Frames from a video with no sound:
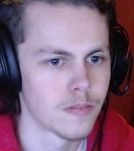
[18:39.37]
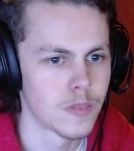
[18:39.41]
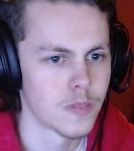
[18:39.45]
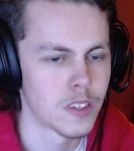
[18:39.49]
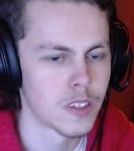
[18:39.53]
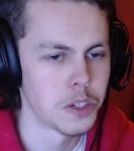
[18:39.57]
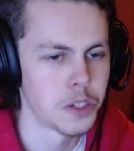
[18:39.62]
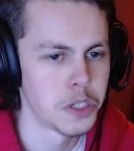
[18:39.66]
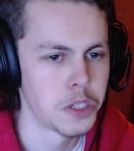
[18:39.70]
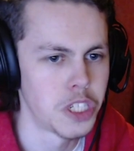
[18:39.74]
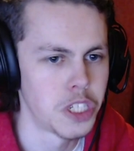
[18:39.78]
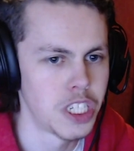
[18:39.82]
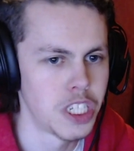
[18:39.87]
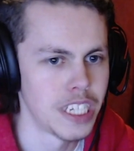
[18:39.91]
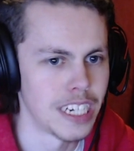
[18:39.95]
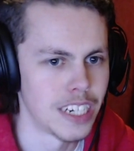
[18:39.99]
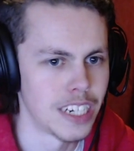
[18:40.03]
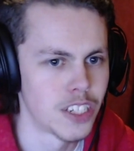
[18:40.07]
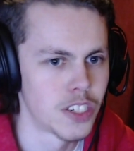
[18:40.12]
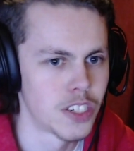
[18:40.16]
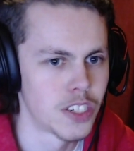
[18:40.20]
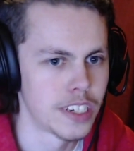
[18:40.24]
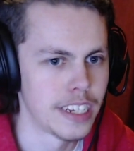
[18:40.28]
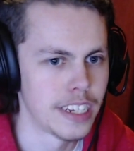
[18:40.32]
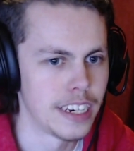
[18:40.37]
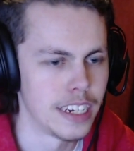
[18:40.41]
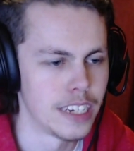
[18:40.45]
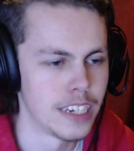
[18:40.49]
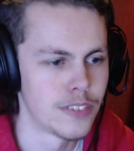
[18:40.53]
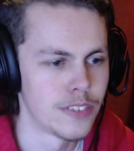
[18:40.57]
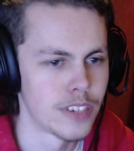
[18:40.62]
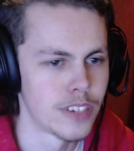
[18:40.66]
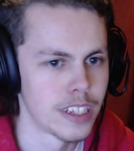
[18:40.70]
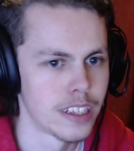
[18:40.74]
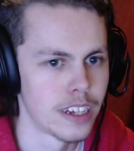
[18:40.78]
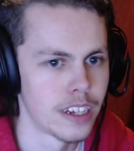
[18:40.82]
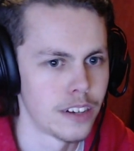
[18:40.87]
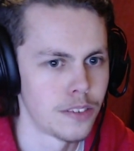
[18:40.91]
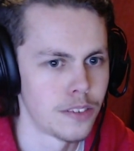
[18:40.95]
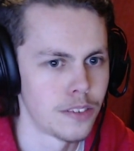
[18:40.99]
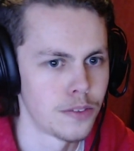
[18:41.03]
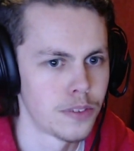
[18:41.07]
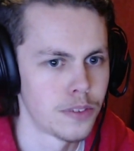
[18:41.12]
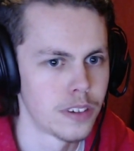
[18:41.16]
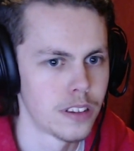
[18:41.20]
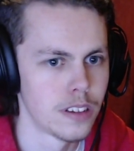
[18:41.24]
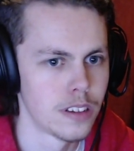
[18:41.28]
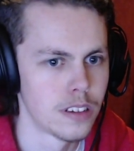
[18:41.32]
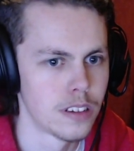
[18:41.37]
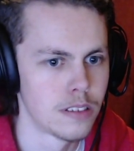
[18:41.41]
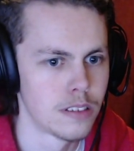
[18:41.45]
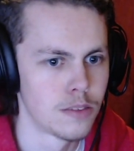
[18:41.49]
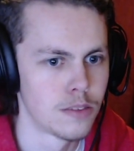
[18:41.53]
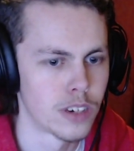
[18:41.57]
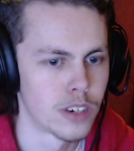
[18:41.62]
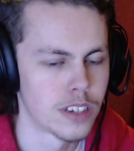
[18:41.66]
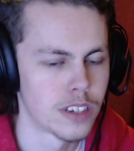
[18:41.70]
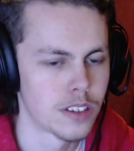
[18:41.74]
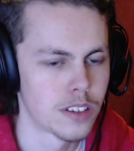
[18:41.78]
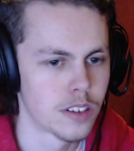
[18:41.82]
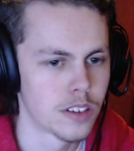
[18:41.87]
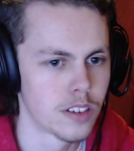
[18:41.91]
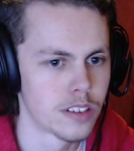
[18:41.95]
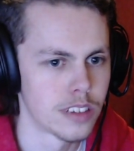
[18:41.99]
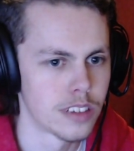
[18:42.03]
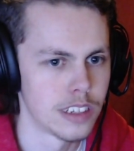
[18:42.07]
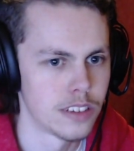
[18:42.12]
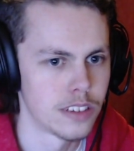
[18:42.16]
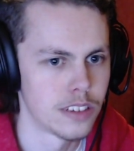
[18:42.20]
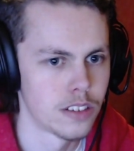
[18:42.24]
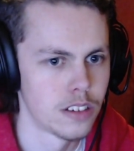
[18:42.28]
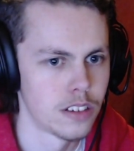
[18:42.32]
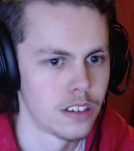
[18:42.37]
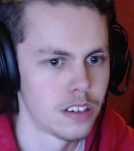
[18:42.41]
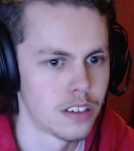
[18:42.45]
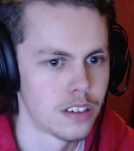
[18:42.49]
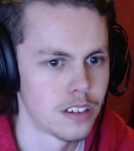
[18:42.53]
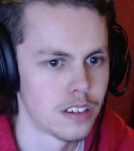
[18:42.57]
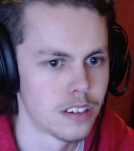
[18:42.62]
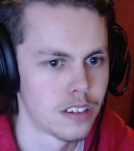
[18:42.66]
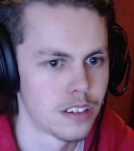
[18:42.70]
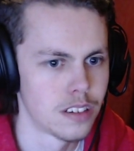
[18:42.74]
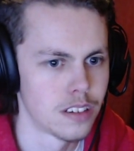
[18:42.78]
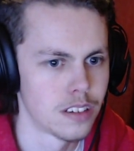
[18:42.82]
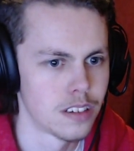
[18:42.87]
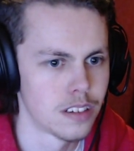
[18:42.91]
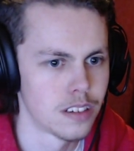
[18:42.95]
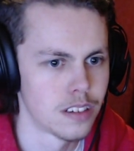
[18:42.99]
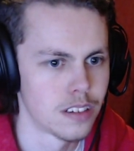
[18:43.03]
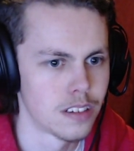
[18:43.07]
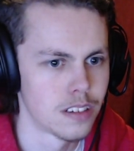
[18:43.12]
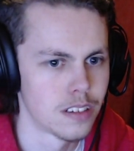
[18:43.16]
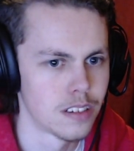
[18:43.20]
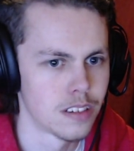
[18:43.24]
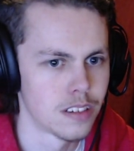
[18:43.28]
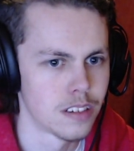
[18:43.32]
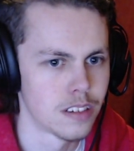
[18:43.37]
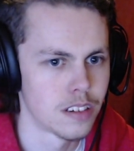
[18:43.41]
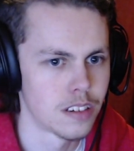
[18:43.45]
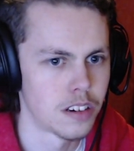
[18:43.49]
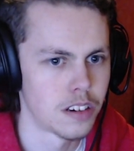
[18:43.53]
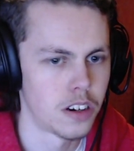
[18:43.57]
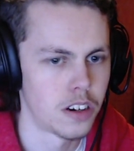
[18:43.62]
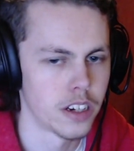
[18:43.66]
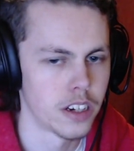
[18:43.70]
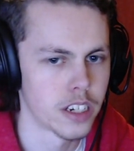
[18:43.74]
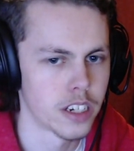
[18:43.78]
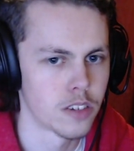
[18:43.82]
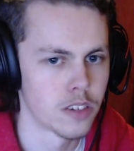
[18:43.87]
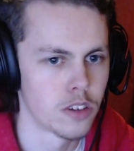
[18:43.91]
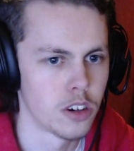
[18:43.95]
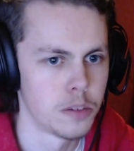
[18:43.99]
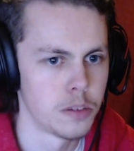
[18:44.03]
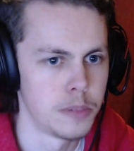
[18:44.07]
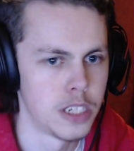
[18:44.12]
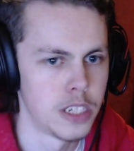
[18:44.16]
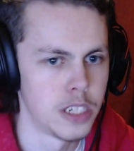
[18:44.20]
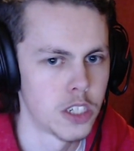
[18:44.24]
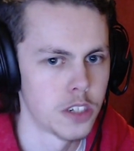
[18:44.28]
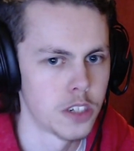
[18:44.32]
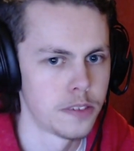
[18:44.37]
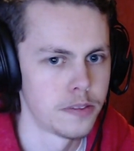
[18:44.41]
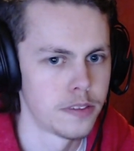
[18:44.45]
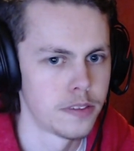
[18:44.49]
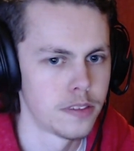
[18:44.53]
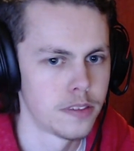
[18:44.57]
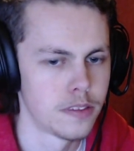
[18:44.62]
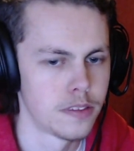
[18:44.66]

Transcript: So is she actually leaving then for the rest of the season? On like her own mission?